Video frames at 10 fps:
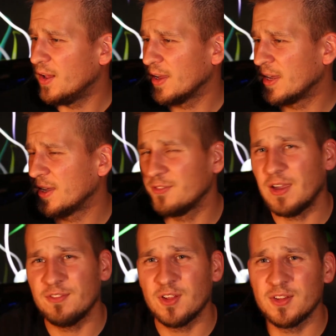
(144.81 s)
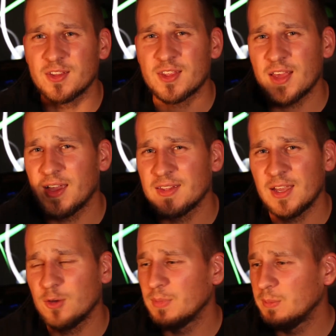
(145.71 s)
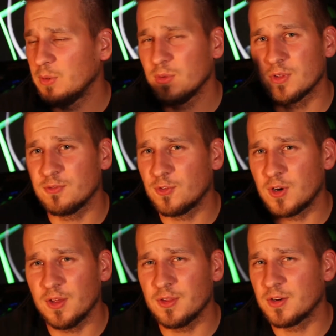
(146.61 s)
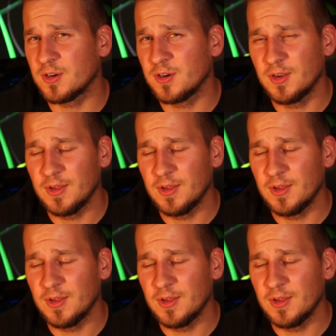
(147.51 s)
I kind of have it on the side now, maybe use it for other